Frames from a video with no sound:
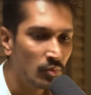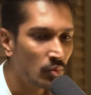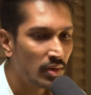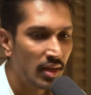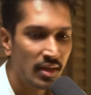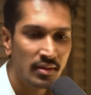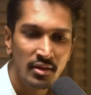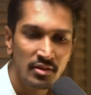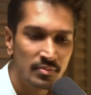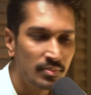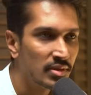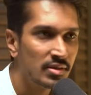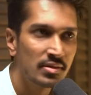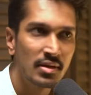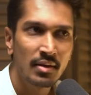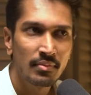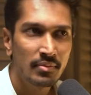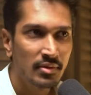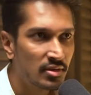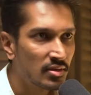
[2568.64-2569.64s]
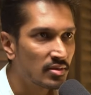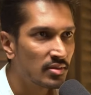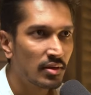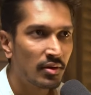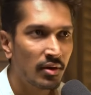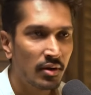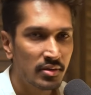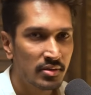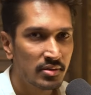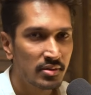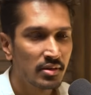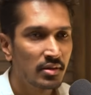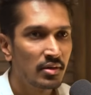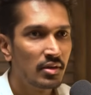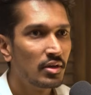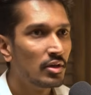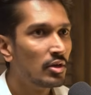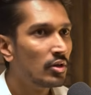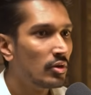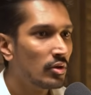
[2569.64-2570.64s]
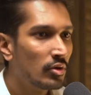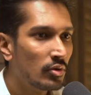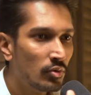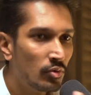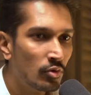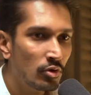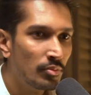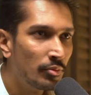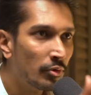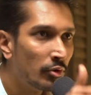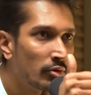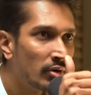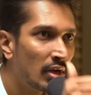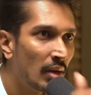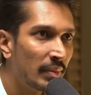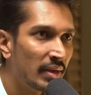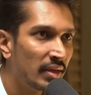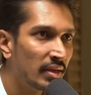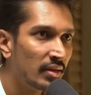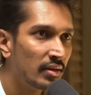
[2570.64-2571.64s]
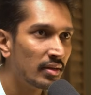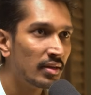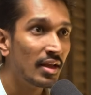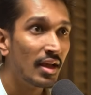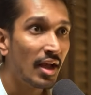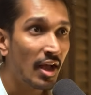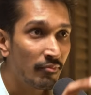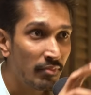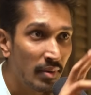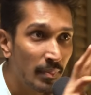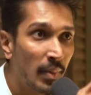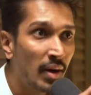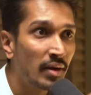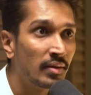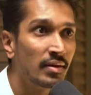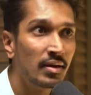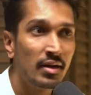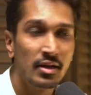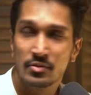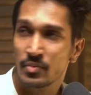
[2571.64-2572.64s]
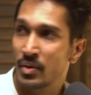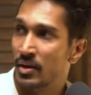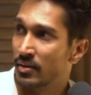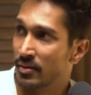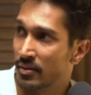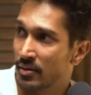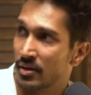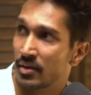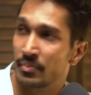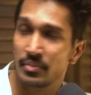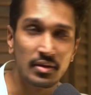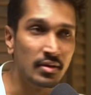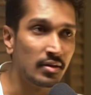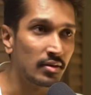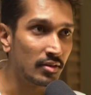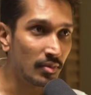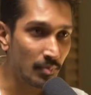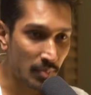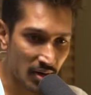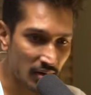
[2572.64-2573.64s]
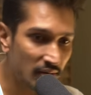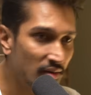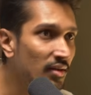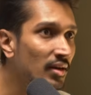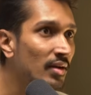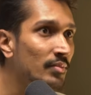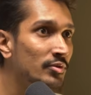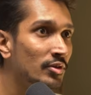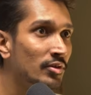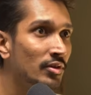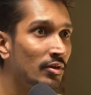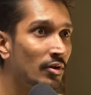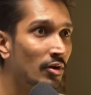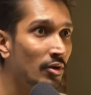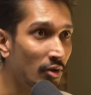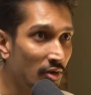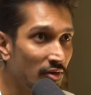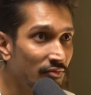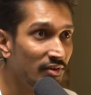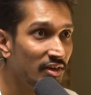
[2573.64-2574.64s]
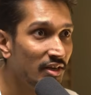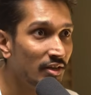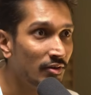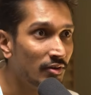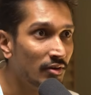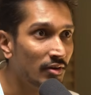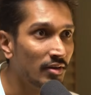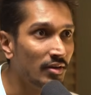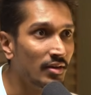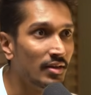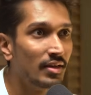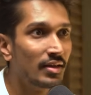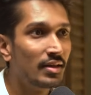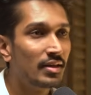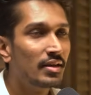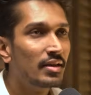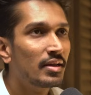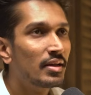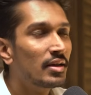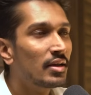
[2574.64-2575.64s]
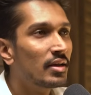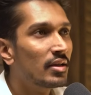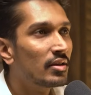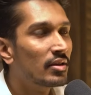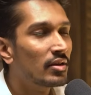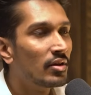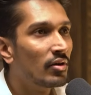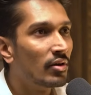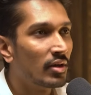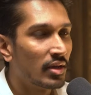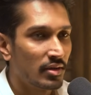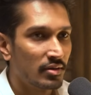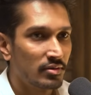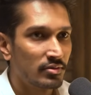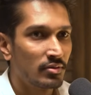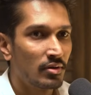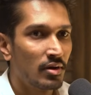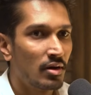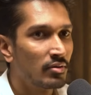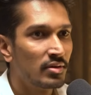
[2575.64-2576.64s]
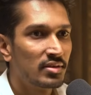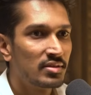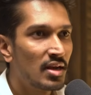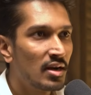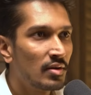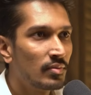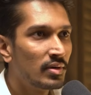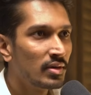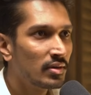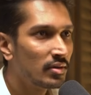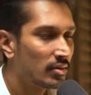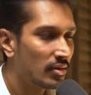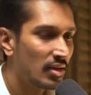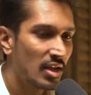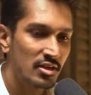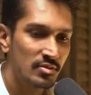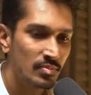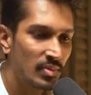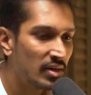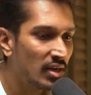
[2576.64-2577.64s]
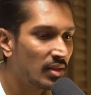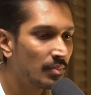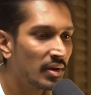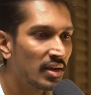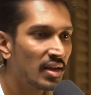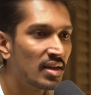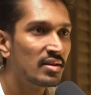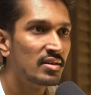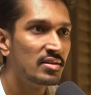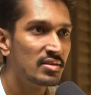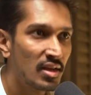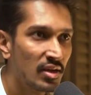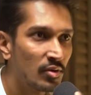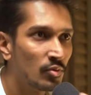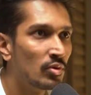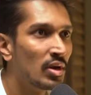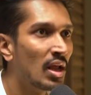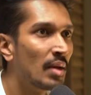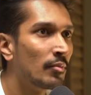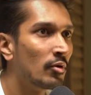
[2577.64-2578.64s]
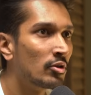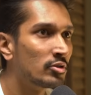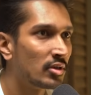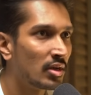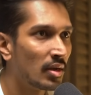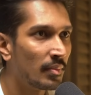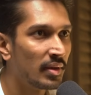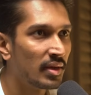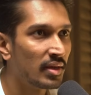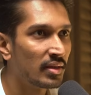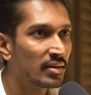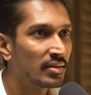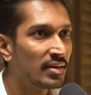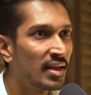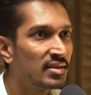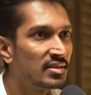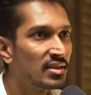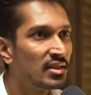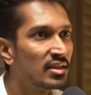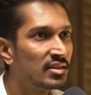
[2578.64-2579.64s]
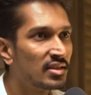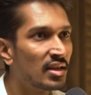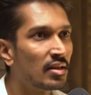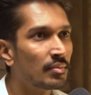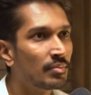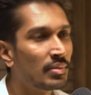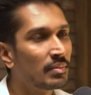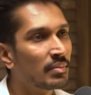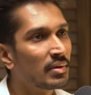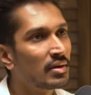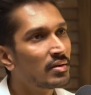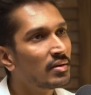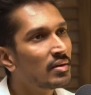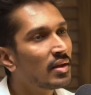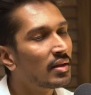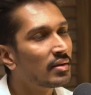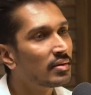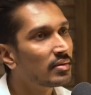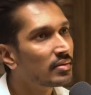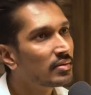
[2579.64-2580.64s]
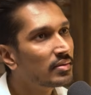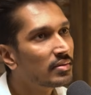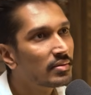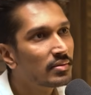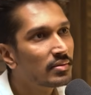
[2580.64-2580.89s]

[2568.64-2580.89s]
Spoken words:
it would take this much time, this is the cost. Cool bro, coming in. I have my partner as well, come here. The partner comes on the call, on a video call. Okay, so how does that work? I explained him again, he's like, cool, I'm also coming in. Next day they send the payment, done.